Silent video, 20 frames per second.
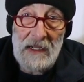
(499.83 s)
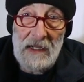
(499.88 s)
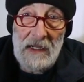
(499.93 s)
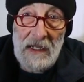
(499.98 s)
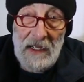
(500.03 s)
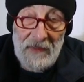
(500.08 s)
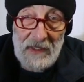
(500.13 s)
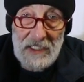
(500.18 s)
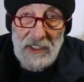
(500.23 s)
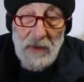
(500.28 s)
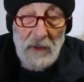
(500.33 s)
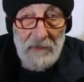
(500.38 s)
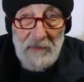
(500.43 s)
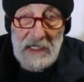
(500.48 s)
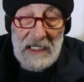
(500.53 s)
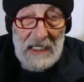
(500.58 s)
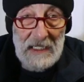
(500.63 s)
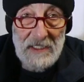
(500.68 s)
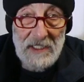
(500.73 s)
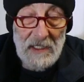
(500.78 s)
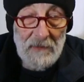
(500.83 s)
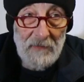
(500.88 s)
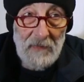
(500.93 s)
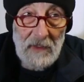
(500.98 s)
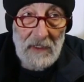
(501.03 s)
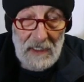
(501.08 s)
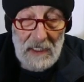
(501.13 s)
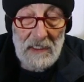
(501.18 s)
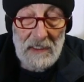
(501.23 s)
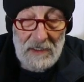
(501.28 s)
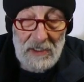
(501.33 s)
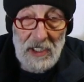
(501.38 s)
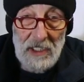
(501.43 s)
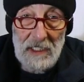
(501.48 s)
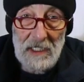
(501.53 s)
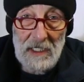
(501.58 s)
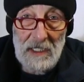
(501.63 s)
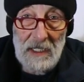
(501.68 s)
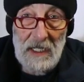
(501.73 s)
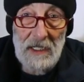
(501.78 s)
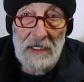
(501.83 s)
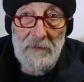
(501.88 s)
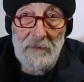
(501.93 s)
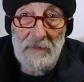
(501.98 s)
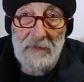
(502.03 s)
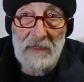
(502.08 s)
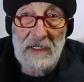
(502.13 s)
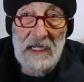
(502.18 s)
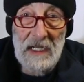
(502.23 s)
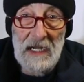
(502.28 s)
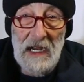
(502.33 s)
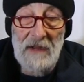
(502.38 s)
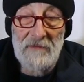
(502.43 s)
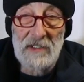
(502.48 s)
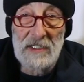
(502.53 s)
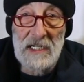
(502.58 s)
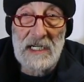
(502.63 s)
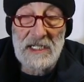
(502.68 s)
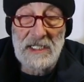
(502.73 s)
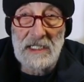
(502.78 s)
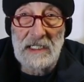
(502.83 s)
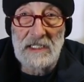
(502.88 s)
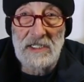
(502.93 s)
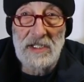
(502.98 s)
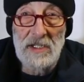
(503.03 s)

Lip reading: And this would be to get advertising.